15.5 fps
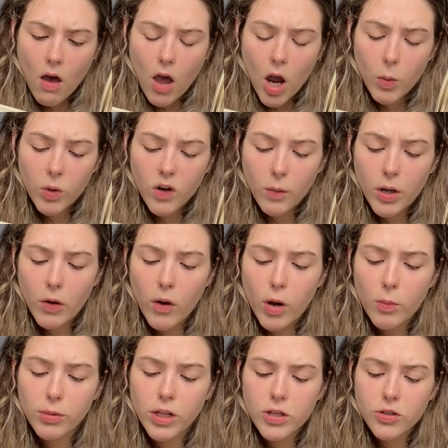It would have been a
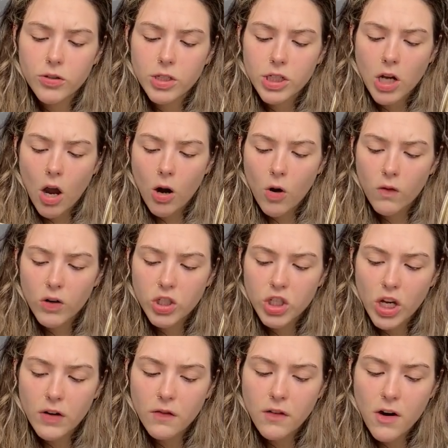great pleasure to talk over
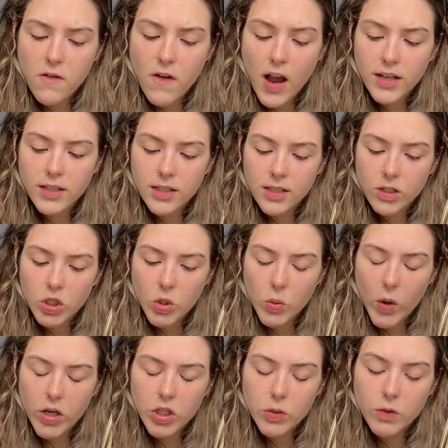Jane Fairfax's
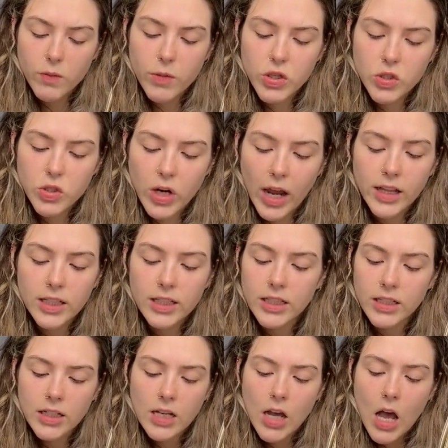situation with Mr.
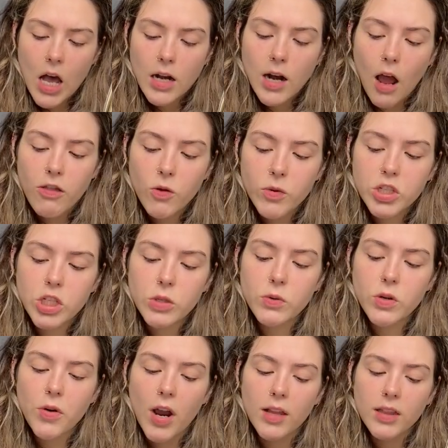Knightley. Neither would she
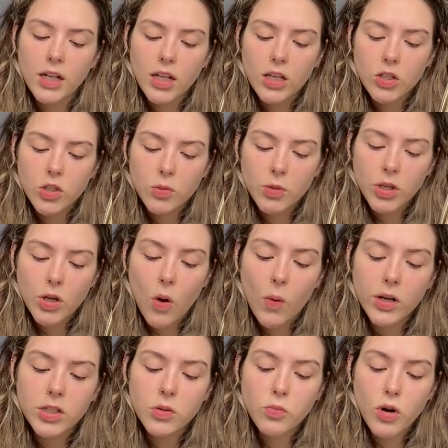regret that he should be
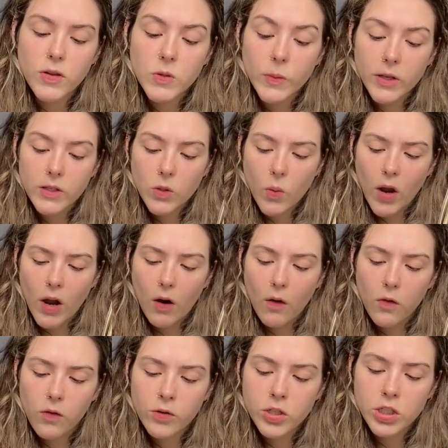going to Brunswick Square,
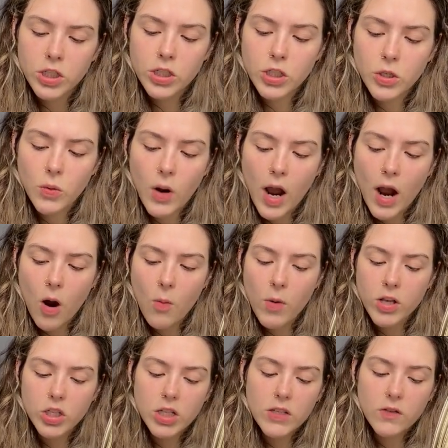for she knew how
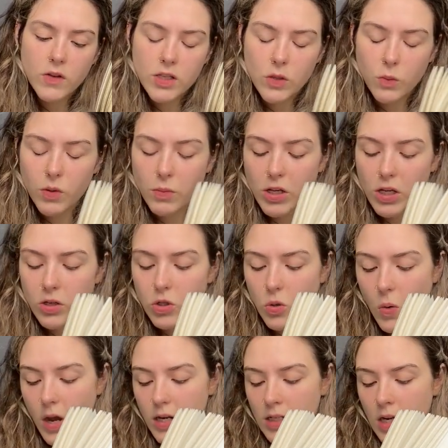much his visit would be
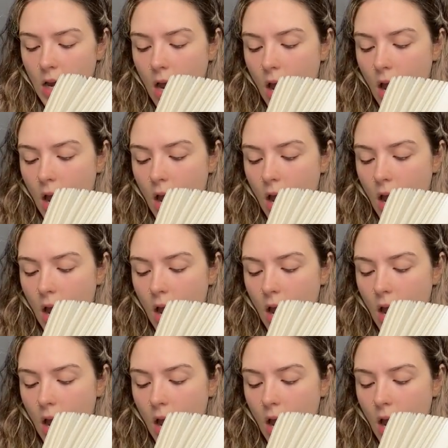enjoyed.